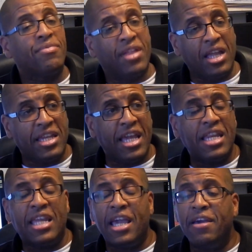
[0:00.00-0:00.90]
They
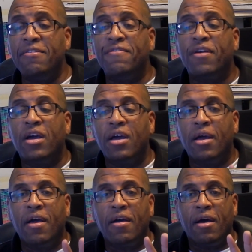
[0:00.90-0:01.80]
did give
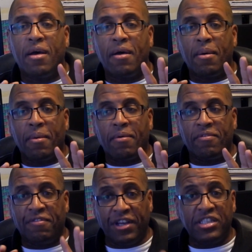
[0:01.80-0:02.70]

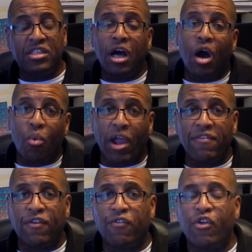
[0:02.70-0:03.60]
Vista away
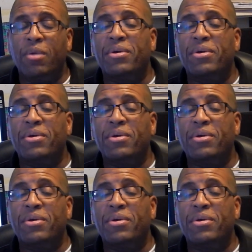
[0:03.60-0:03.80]
for free,